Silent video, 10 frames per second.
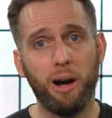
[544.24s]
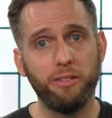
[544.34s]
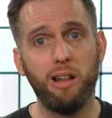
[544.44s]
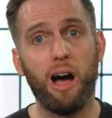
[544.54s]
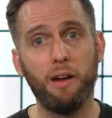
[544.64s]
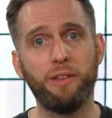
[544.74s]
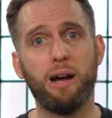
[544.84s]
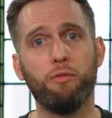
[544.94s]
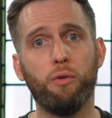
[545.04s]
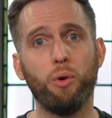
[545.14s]
my life
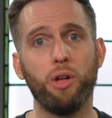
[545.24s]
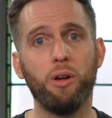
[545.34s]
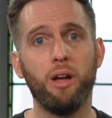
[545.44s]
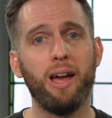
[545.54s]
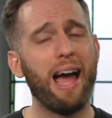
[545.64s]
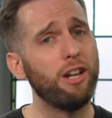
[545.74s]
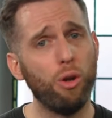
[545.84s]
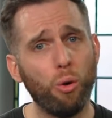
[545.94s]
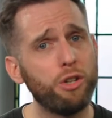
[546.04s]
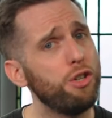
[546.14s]
down for you. And
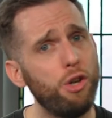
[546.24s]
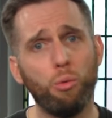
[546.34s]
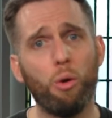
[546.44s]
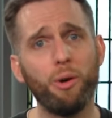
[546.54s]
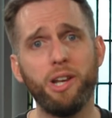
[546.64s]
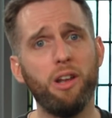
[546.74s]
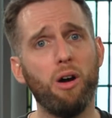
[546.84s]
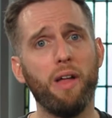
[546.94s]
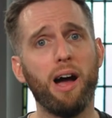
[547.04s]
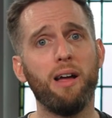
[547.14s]
Lord, you already
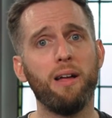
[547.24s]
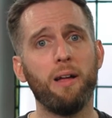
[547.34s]
know that."